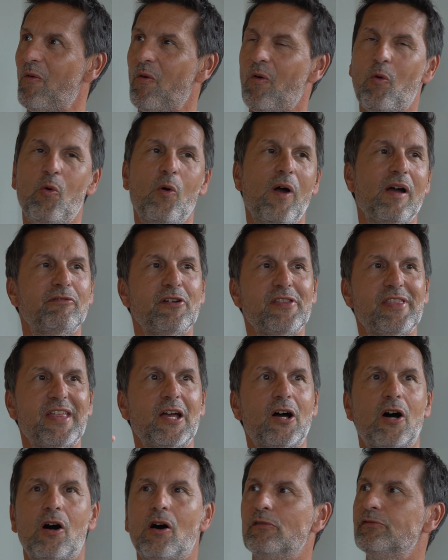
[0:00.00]
whoever they
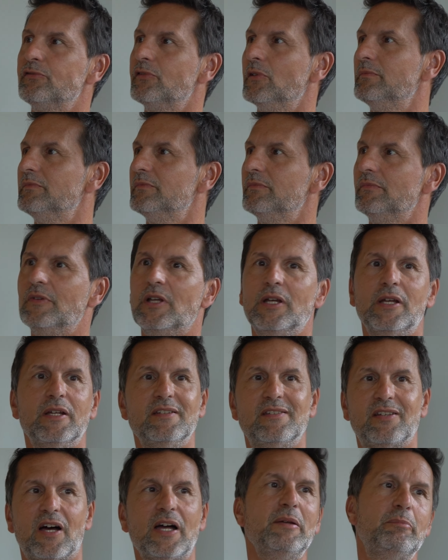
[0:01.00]
are from
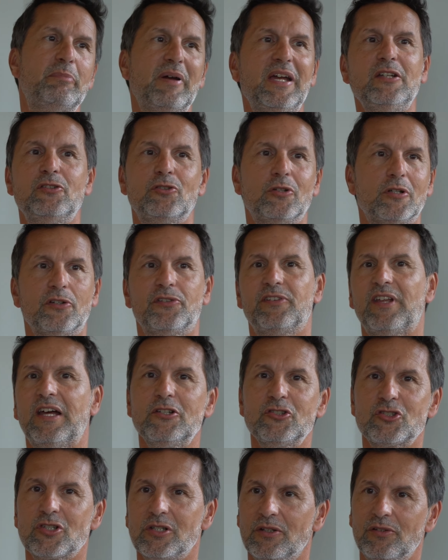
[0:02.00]
Taipei to Los
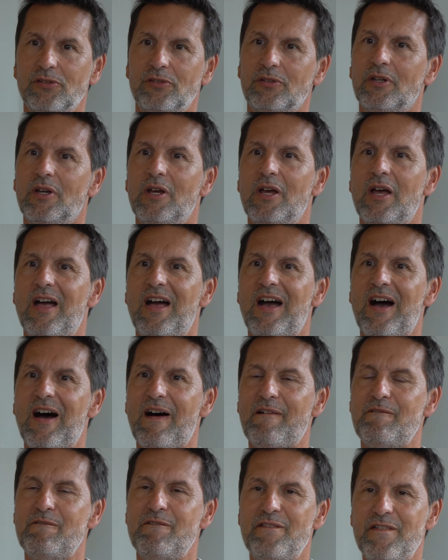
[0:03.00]
Angeles,
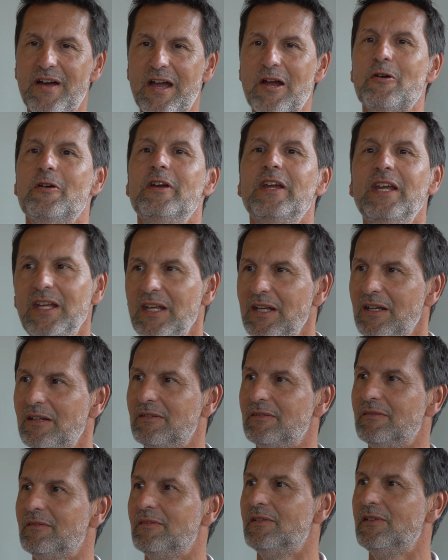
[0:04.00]
are very
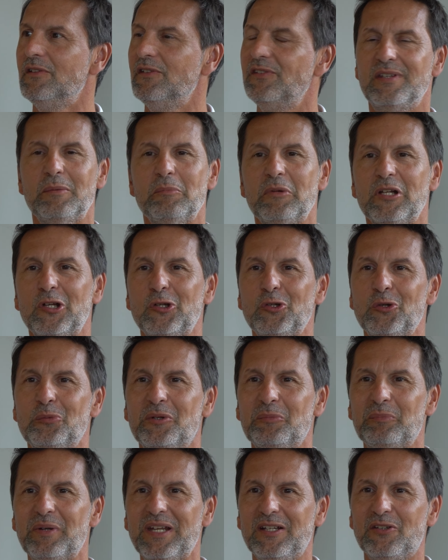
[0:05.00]
similar
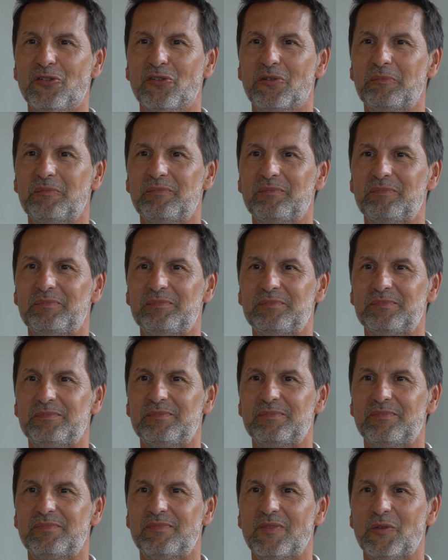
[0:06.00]
human beings
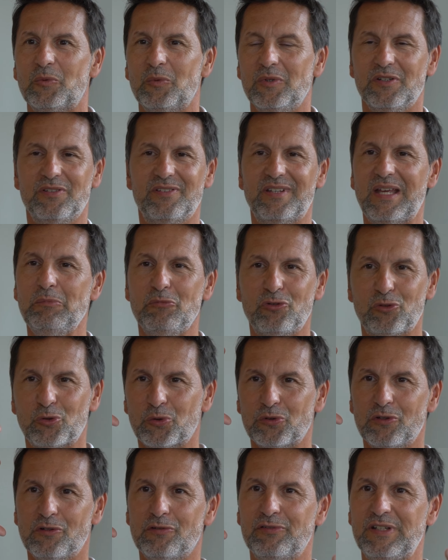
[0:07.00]
with the same
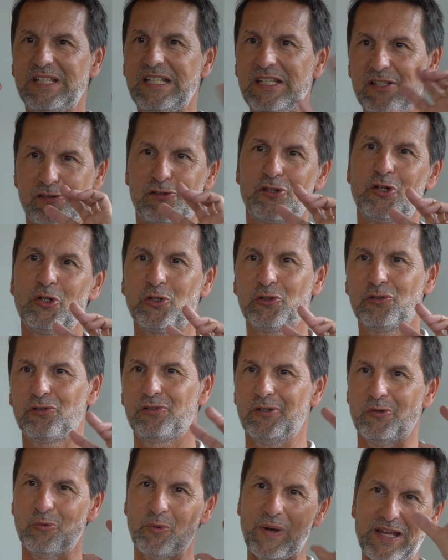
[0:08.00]
sort of ethos
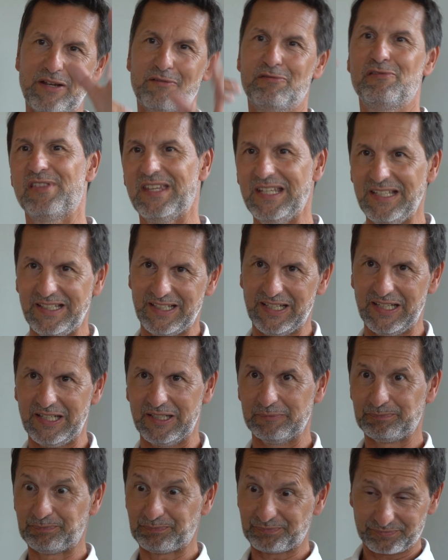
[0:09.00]
and way of
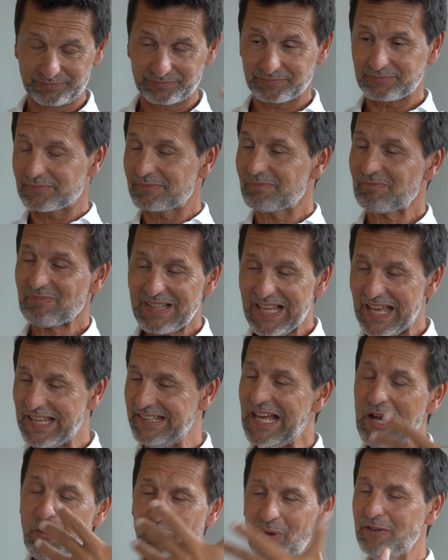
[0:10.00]
thinking. And
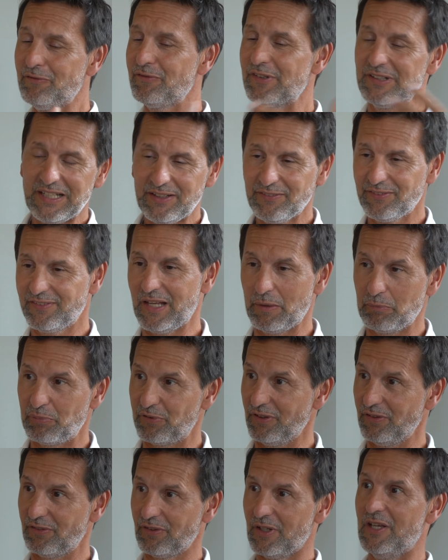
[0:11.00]
now one of the next steps
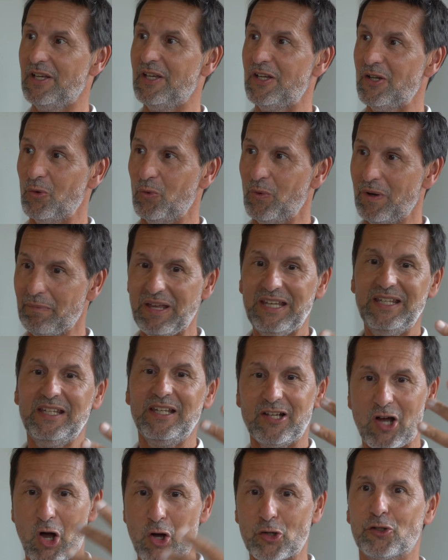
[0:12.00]
is we're
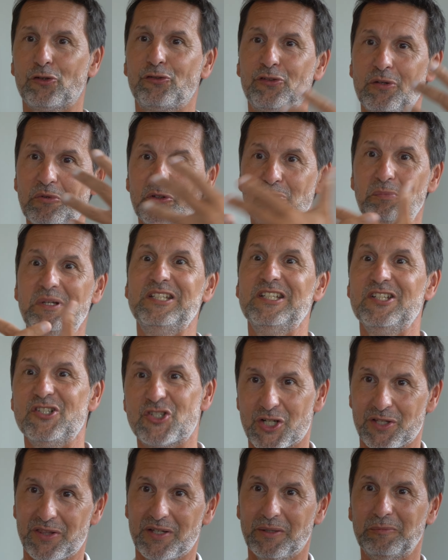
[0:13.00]
making our customers meet
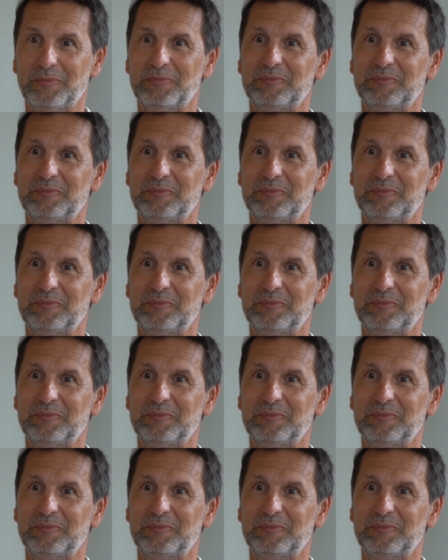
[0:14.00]
each other